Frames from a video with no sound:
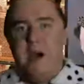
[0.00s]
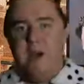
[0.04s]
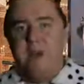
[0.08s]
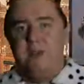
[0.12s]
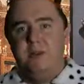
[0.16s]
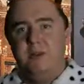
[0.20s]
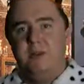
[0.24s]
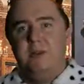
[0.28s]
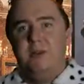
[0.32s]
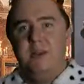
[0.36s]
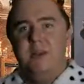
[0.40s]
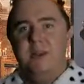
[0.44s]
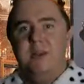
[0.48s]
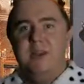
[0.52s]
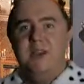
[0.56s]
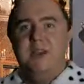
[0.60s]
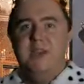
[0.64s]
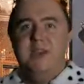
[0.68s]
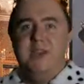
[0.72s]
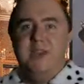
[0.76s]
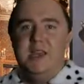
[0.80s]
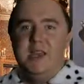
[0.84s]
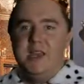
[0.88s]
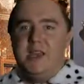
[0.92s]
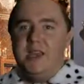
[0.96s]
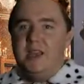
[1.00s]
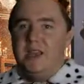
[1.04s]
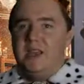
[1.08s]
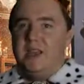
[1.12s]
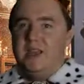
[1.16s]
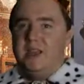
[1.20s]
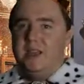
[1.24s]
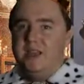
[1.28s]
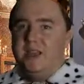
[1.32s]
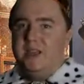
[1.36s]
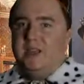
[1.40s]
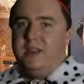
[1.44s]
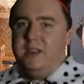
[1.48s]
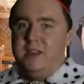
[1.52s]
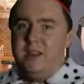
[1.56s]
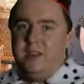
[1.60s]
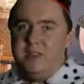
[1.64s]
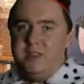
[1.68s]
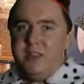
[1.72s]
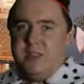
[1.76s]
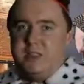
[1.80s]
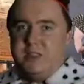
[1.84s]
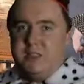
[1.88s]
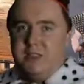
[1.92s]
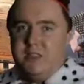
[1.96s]
Michael.
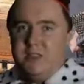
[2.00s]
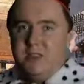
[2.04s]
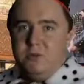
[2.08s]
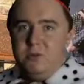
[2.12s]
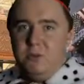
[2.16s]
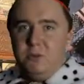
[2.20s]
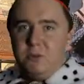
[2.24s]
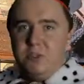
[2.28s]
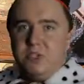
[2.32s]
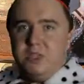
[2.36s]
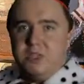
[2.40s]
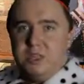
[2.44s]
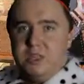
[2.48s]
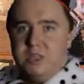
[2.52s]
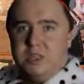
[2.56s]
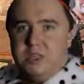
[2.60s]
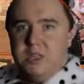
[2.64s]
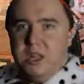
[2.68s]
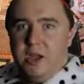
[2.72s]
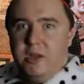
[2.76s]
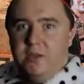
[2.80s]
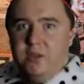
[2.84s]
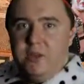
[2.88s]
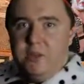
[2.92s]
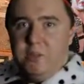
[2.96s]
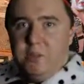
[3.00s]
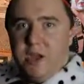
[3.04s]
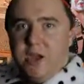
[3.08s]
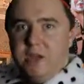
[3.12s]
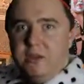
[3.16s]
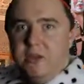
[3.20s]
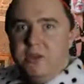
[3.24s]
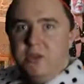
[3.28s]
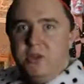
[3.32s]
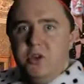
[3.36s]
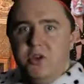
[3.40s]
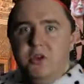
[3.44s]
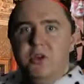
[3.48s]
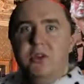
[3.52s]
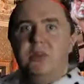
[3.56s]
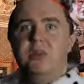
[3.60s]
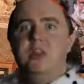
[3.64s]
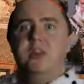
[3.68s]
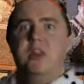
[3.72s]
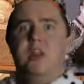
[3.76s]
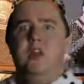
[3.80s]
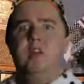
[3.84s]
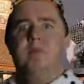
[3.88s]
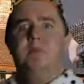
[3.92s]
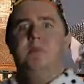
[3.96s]
I'm guessing you watch this now then, Michael, don't you?
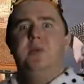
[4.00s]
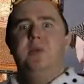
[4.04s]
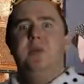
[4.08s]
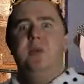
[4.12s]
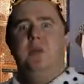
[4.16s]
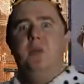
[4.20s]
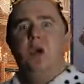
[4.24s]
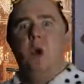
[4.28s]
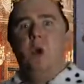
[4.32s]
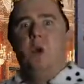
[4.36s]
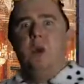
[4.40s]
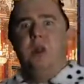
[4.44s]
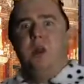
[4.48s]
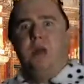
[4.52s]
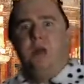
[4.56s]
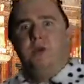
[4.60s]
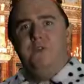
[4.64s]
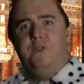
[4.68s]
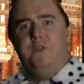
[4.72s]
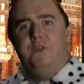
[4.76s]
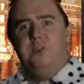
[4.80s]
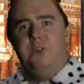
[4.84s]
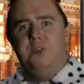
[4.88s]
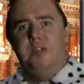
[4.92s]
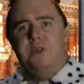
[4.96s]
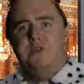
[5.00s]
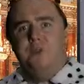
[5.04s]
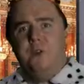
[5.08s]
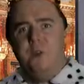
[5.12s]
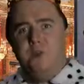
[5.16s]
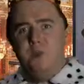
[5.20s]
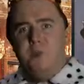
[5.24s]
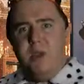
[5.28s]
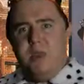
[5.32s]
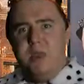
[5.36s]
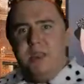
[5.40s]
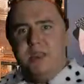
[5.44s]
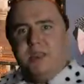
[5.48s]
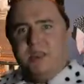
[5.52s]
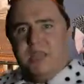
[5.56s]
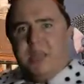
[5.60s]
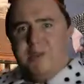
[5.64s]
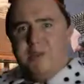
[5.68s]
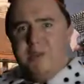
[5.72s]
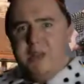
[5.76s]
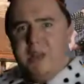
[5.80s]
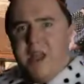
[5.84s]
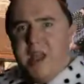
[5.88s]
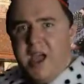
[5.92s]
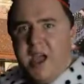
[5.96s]
Because I've been calling out for this for weeks,
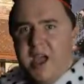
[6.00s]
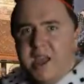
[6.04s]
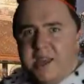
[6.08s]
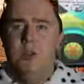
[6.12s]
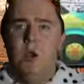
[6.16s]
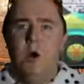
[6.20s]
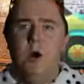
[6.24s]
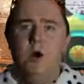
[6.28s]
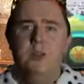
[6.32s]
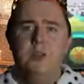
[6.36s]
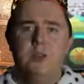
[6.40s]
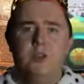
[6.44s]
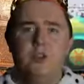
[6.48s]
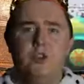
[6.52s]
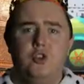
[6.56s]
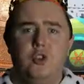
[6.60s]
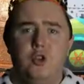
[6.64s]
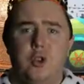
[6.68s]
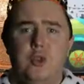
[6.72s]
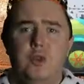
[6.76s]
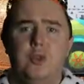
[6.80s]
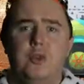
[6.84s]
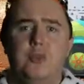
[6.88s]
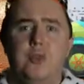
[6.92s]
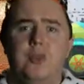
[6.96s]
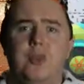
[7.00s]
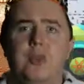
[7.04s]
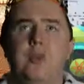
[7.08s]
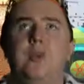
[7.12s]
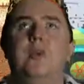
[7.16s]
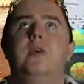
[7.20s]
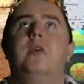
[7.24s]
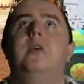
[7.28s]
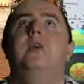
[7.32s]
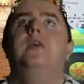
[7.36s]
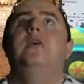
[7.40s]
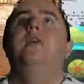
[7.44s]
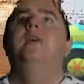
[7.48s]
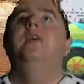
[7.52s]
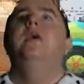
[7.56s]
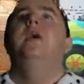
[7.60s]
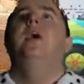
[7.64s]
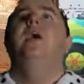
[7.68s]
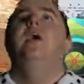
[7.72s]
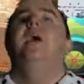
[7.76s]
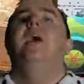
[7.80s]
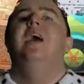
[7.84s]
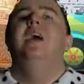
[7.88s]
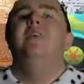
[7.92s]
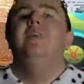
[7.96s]
haven't I? Golden Truth.
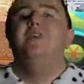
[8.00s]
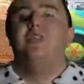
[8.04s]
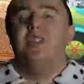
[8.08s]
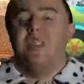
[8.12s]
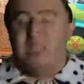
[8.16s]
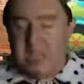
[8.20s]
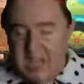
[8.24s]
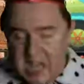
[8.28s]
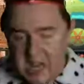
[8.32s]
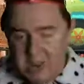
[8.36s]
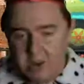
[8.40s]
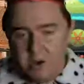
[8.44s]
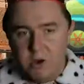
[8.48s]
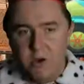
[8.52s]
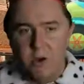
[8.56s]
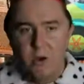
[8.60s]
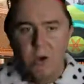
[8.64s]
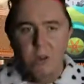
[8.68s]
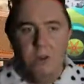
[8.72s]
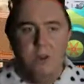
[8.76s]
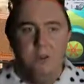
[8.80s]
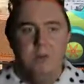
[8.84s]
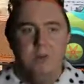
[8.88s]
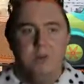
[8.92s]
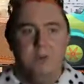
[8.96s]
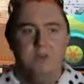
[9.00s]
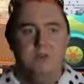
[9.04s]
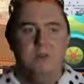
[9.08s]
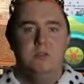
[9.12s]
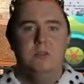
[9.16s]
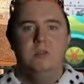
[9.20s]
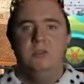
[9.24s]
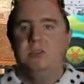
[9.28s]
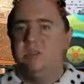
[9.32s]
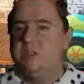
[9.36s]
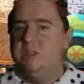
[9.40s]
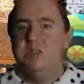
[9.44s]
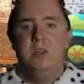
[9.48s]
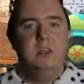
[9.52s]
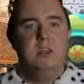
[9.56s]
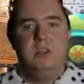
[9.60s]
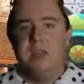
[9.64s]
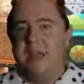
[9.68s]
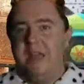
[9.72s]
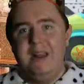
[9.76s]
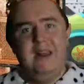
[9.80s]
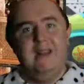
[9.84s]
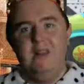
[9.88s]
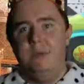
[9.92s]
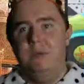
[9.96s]
Just kill it all. Just
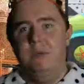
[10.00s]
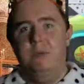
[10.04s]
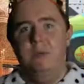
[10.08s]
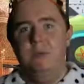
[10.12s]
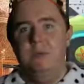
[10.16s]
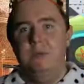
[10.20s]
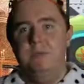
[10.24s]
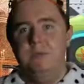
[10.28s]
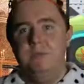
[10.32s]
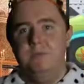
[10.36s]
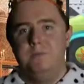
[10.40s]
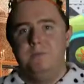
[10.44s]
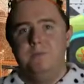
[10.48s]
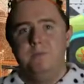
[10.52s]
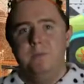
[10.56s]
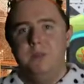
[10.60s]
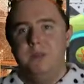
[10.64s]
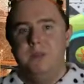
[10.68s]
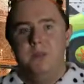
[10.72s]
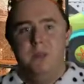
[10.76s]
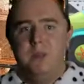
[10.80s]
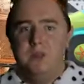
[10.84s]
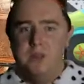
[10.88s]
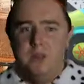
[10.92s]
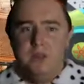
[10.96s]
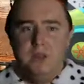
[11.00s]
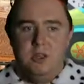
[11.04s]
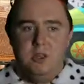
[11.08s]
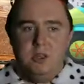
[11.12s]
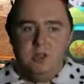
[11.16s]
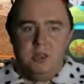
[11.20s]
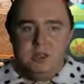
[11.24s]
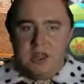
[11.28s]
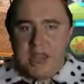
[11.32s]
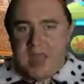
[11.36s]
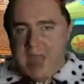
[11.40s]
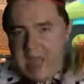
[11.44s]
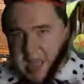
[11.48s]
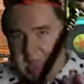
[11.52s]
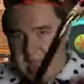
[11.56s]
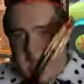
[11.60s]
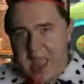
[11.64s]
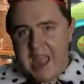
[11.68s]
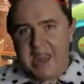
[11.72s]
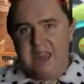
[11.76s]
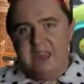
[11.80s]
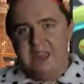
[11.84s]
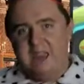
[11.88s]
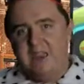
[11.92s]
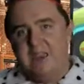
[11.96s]
kill it all.
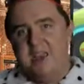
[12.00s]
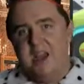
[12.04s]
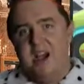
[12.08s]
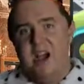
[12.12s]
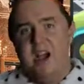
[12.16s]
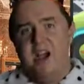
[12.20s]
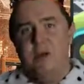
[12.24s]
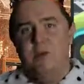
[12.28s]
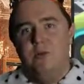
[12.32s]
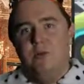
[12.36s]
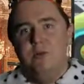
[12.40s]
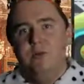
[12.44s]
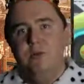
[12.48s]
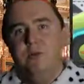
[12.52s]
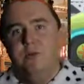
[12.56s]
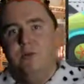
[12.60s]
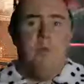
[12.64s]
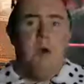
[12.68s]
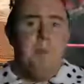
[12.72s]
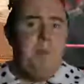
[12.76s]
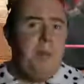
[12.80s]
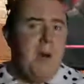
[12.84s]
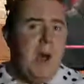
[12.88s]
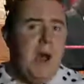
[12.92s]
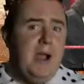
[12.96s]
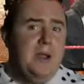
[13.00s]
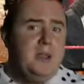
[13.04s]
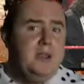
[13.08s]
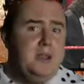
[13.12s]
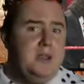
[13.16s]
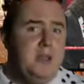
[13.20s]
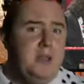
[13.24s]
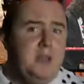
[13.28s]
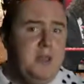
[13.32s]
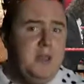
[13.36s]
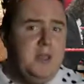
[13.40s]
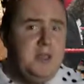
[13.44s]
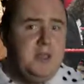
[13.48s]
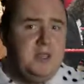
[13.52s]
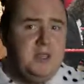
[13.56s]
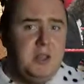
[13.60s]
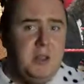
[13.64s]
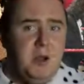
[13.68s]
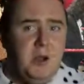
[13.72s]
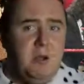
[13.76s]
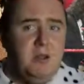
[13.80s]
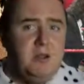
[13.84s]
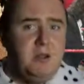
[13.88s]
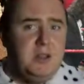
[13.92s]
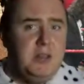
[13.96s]
End it now. We're back to this
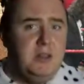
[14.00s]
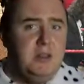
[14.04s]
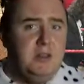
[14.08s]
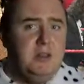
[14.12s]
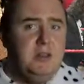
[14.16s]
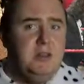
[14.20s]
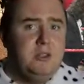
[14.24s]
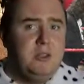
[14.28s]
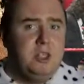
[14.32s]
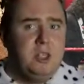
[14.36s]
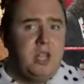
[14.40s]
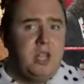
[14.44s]
old little